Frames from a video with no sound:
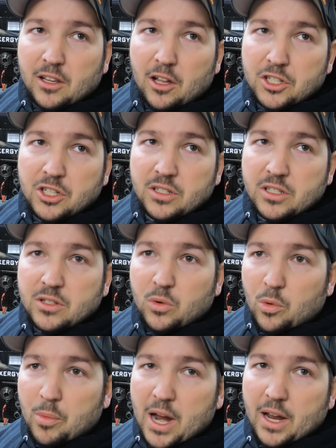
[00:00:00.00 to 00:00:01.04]
in clutches
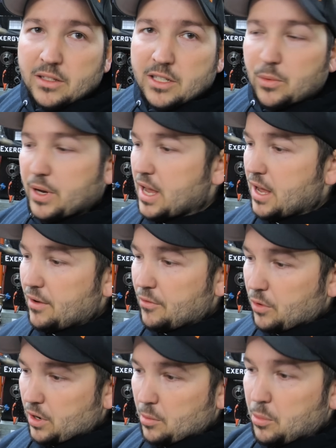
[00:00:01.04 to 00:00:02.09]
or bands that we have,
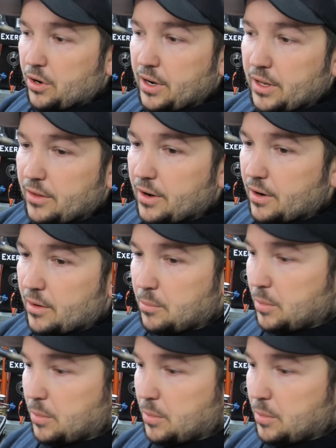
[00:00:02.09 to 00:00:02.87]
we're going to put it in there.